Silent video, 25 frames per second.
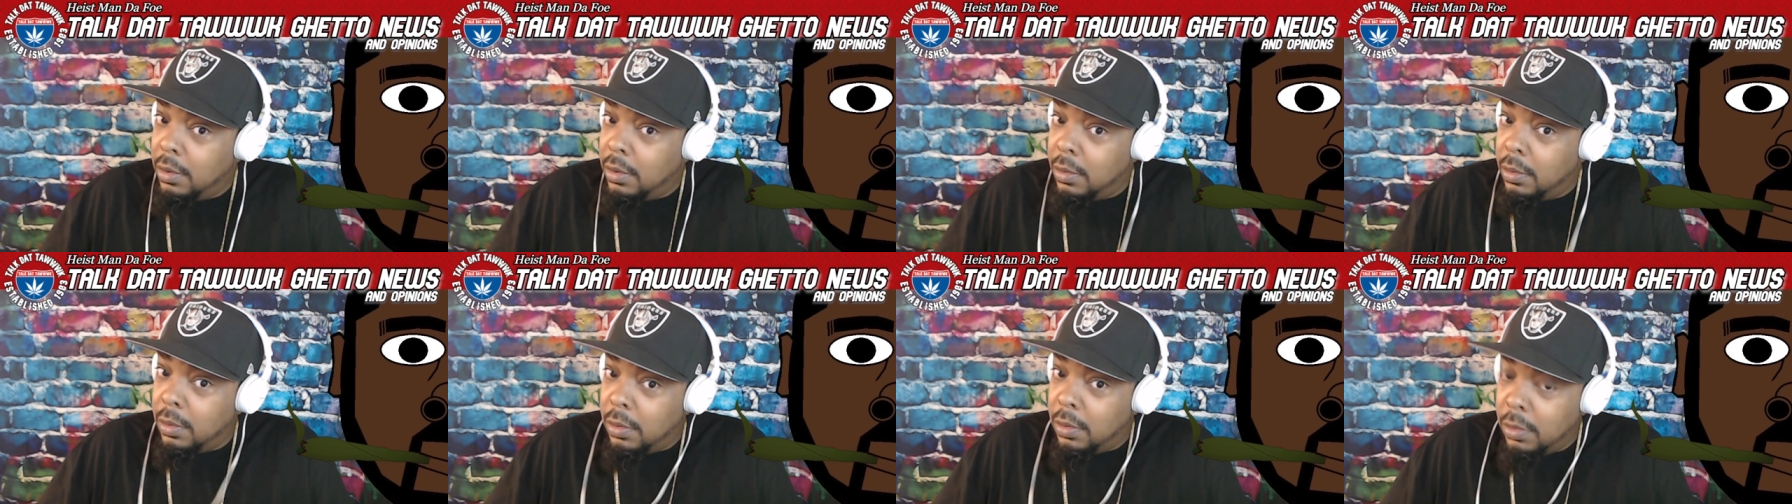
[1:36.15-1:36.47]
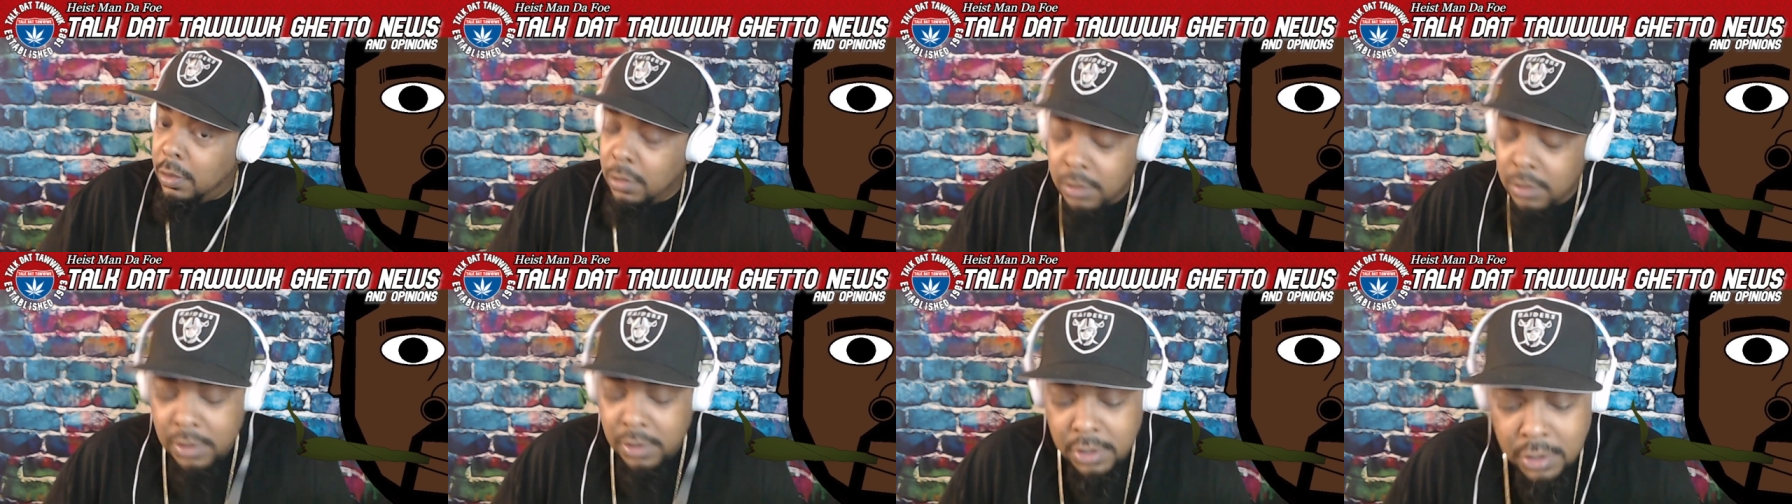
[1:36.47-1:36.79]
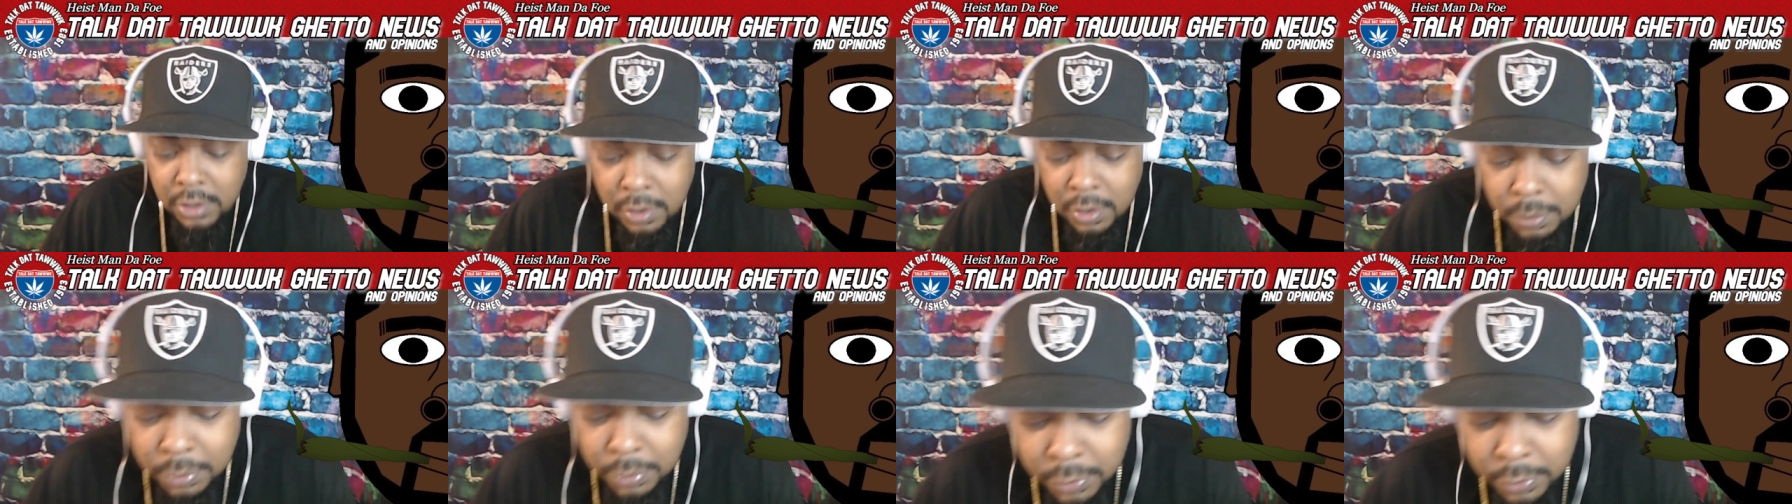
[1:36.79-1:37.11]
Ooh, the
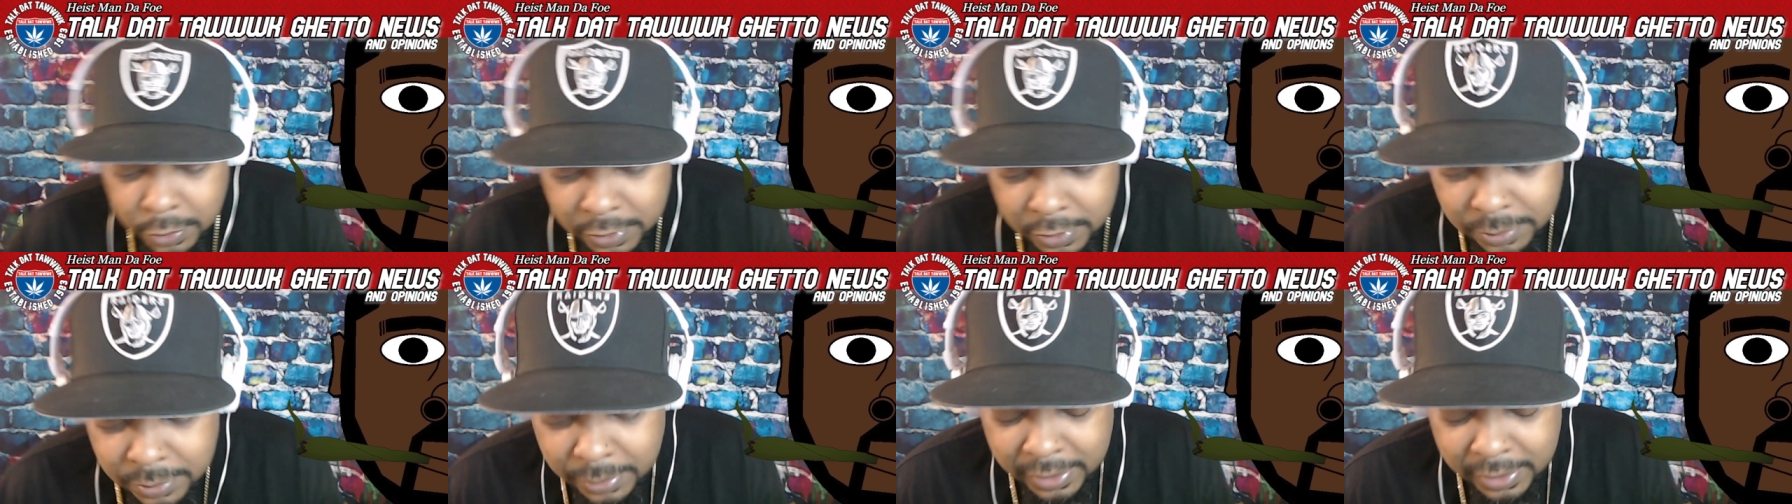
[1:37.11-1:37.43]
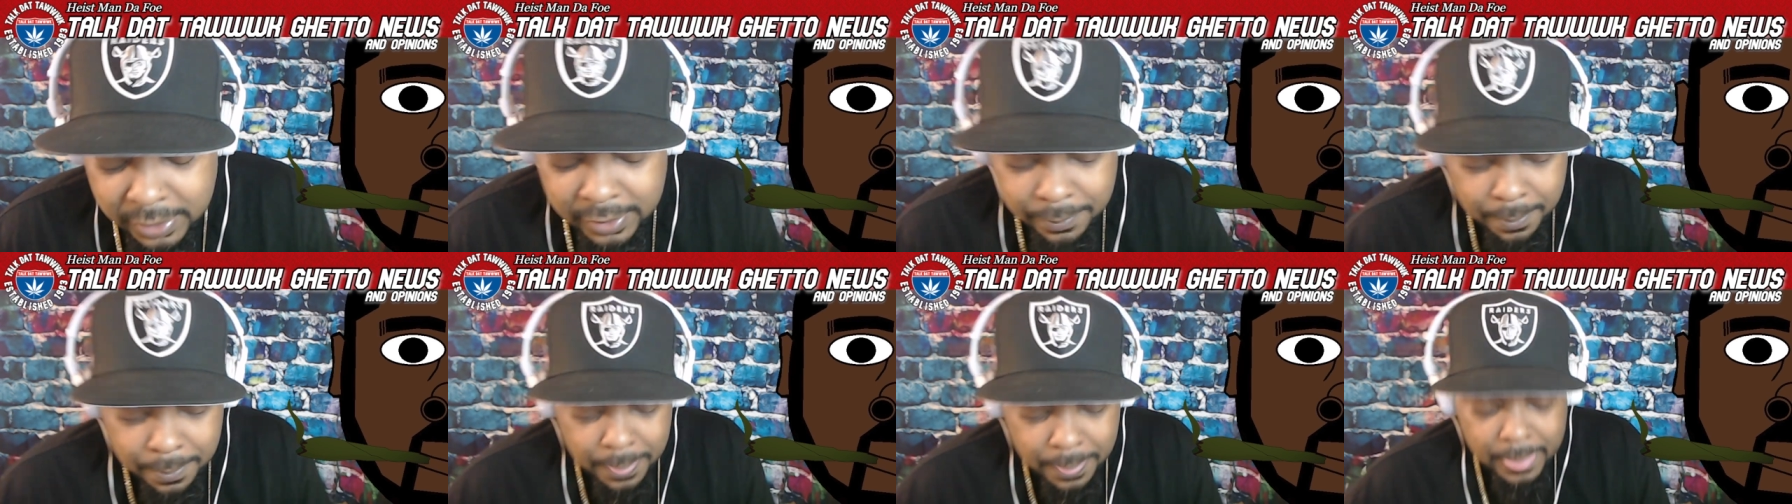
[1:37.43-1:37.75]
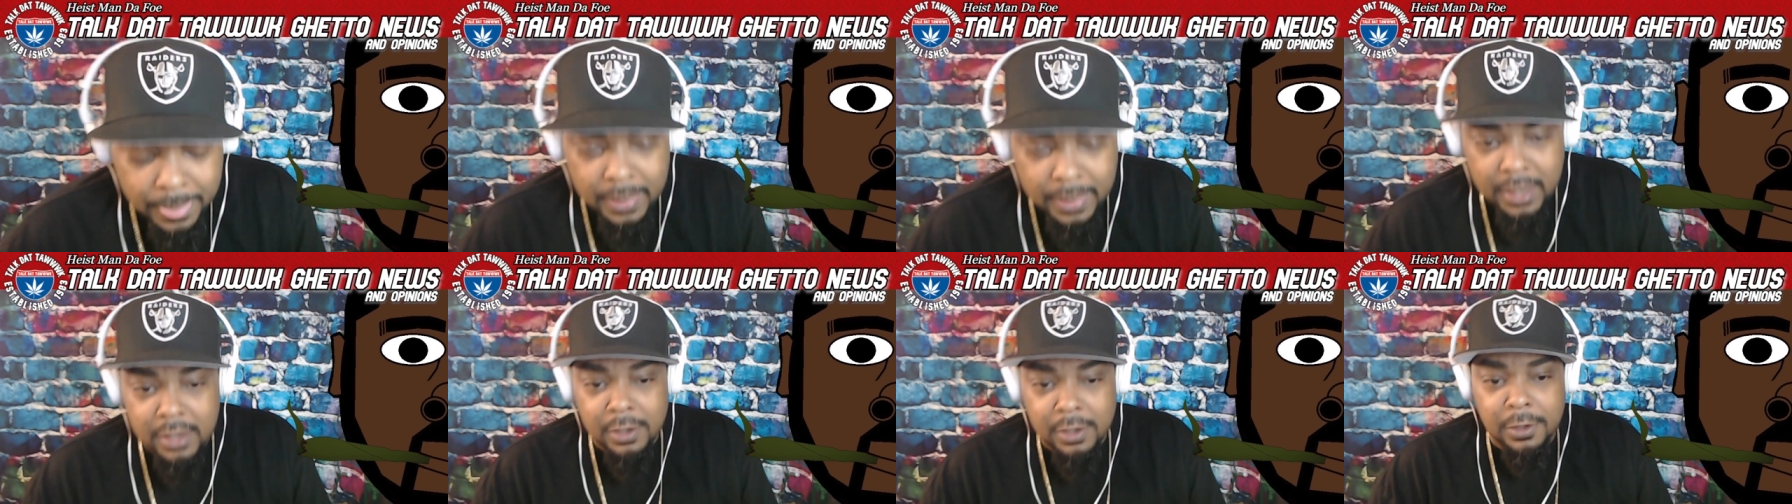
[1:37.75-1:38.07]
young boys, man.
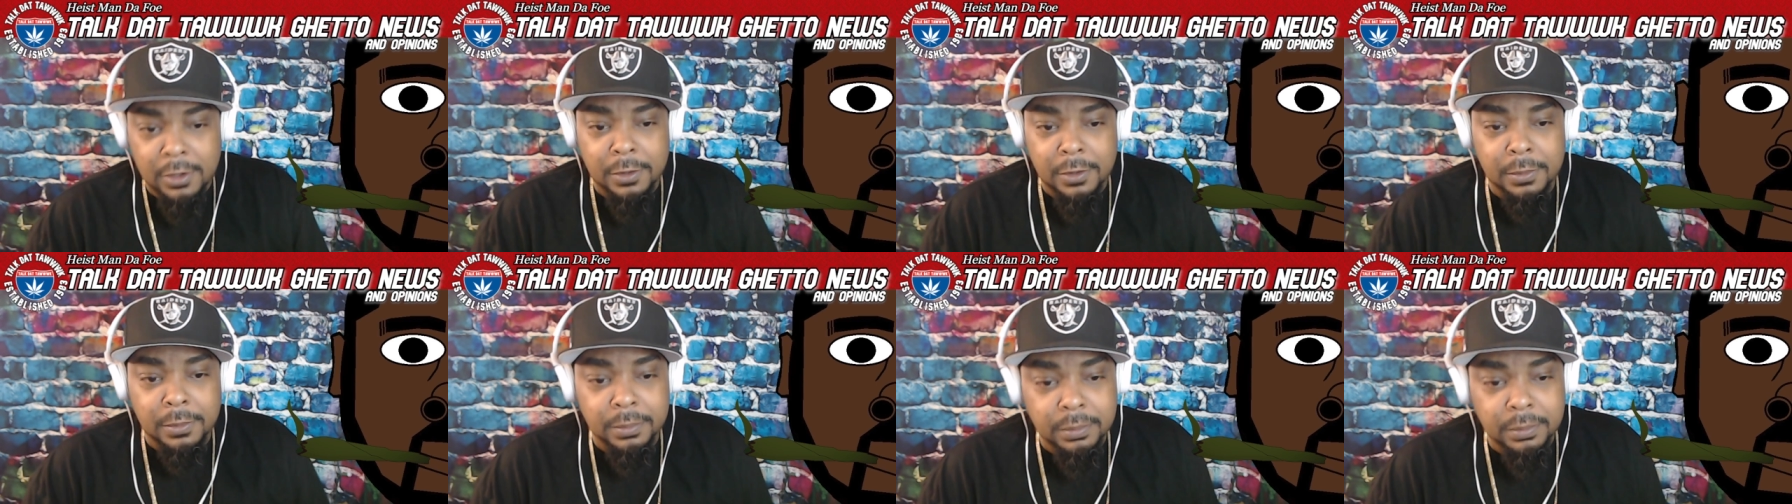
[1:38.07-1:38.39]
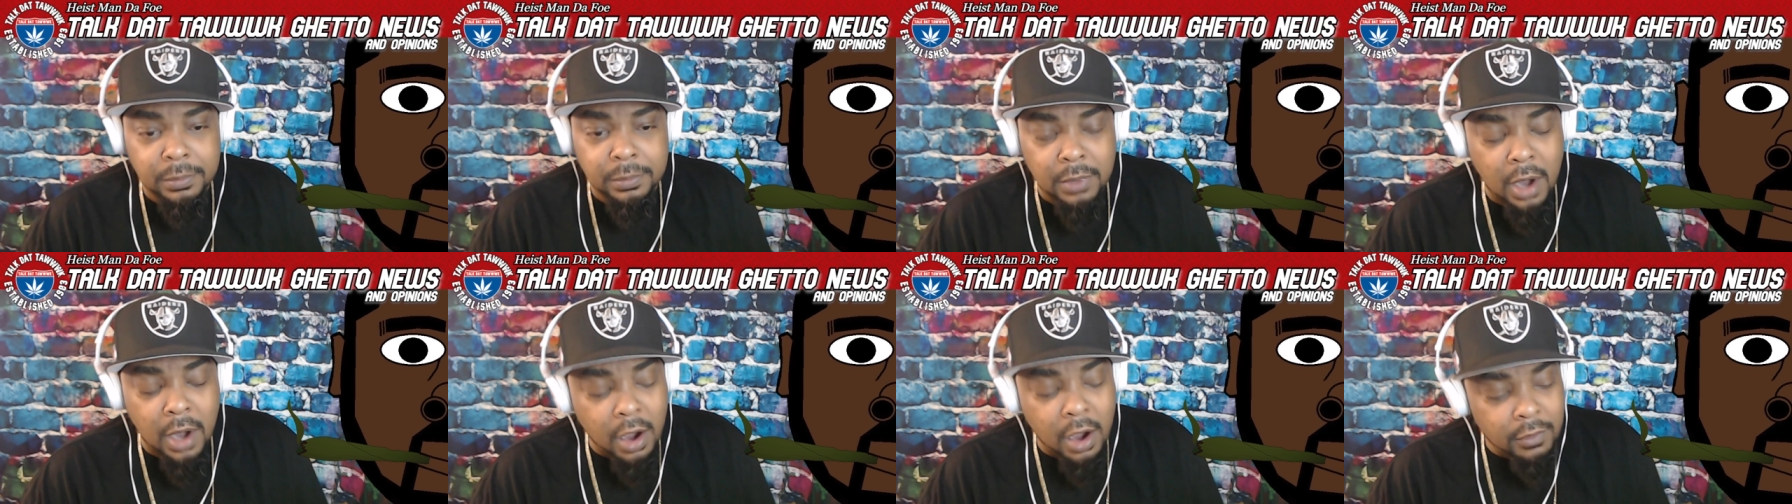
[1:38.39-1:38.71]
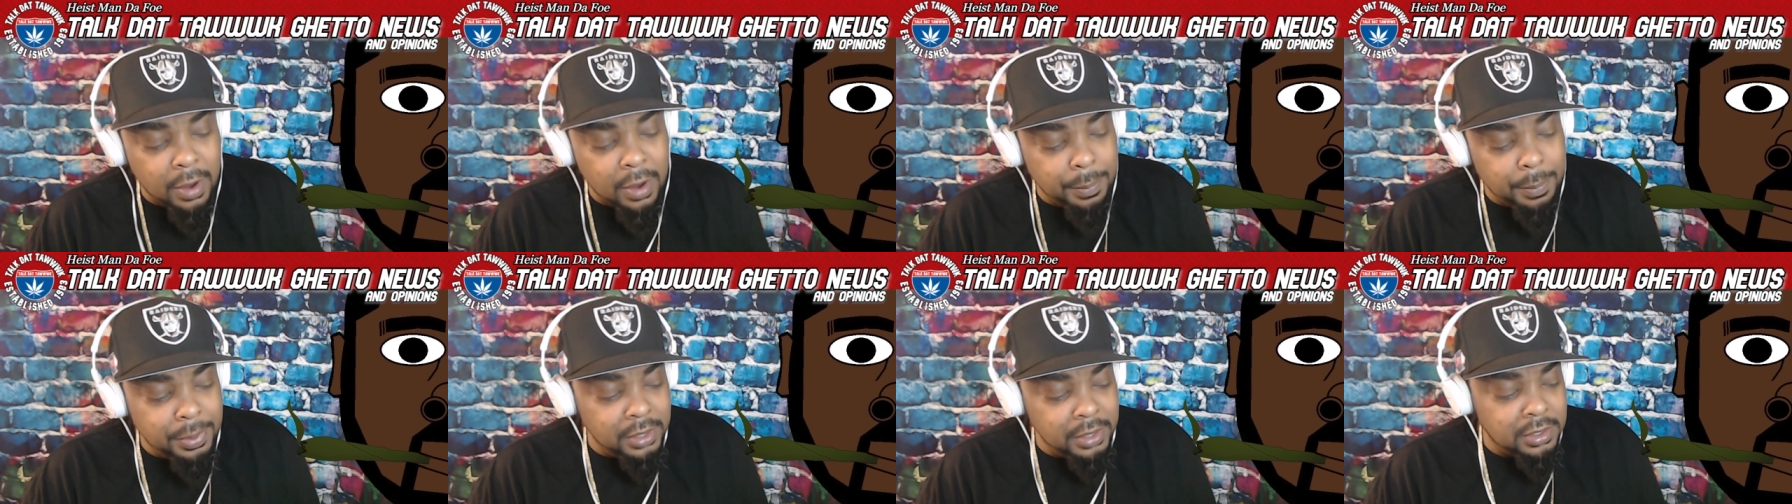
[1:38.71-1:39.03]
Um, R.I.P.